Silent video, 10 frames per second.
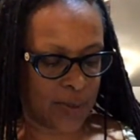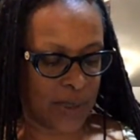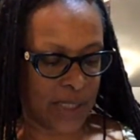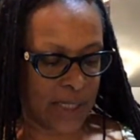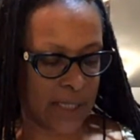
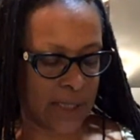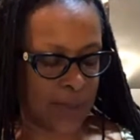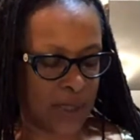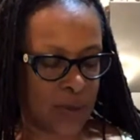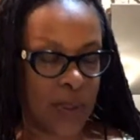begin
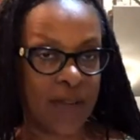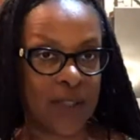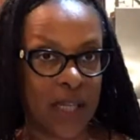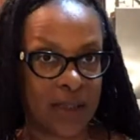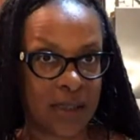because we have a
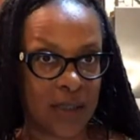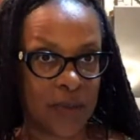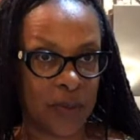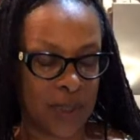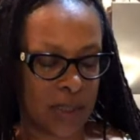lot of stuff
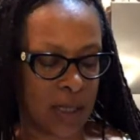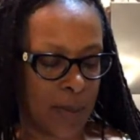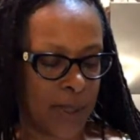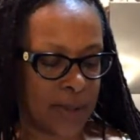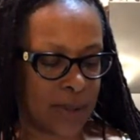we want to talk
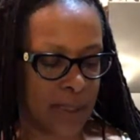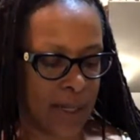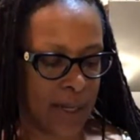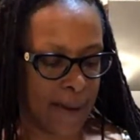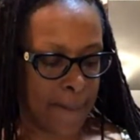about
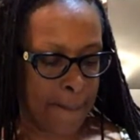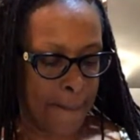today